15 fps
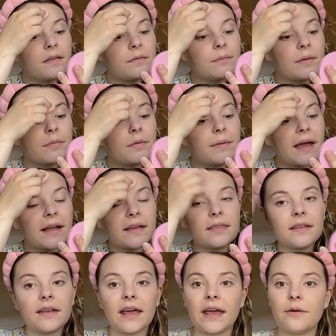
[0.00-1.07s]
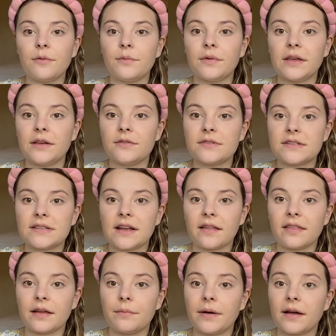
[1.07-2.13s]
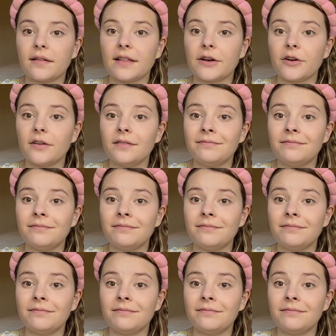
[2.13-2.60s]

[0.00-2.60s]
Remember back in the day when we used nothing but glitter